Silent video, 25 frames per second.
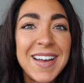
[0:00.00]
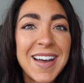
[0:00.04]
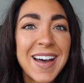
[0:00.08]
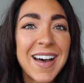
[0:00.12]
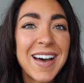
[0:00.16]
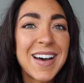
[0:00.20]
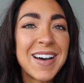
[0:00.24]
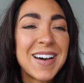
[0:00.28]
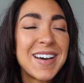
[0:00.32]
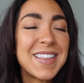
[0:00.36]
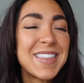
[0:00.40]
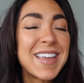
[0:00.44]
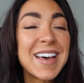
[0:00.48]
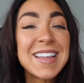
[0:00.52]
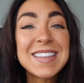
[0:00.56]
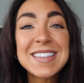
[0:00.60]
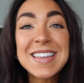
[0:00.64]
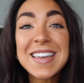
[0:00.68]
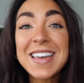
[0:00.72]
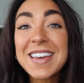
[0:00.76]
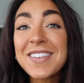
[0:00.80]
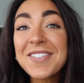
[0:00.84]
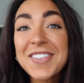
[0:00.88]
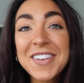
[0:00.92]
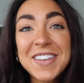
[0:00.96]
That's
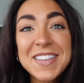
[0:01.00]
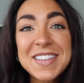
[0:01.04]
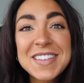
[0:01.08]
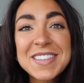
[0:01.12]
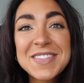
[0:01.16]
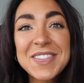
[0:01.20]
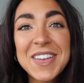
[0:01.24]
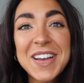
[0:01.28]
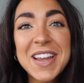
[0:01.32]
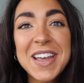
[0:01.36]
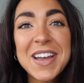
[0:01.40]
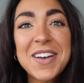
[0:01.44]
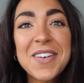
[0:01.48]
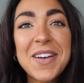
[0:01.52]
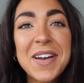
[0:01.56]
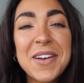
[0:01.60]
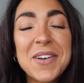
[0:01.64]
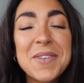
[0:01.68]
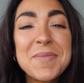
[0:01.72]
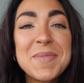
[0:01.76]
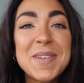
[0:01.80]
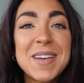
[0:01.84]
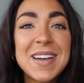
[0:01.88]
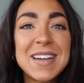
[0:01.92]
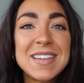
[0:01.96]
it for this video. I
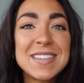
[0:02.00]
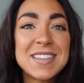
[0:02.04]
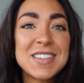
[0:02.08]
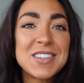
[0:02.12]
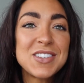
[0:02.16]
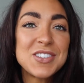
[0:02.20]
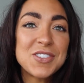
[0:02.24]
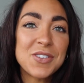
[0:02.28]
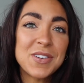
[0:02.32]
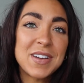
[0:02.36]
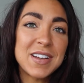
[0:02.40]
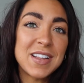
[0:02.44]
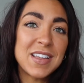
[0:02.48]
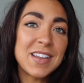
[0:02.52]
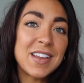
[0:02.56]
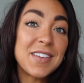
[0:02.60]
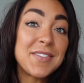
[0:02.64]
hope you guys enjoyed it.